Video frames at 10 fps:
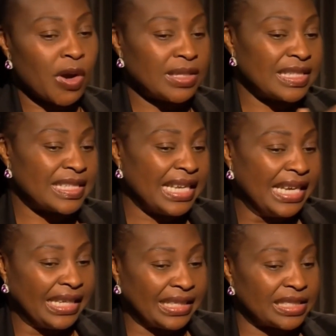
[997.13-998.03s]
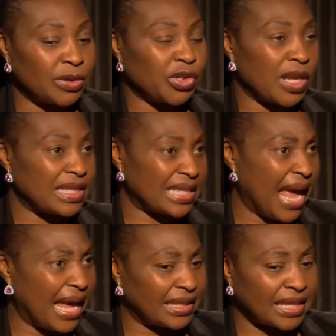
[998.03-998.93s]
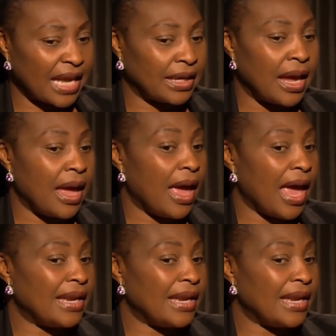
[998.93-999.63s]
transcend and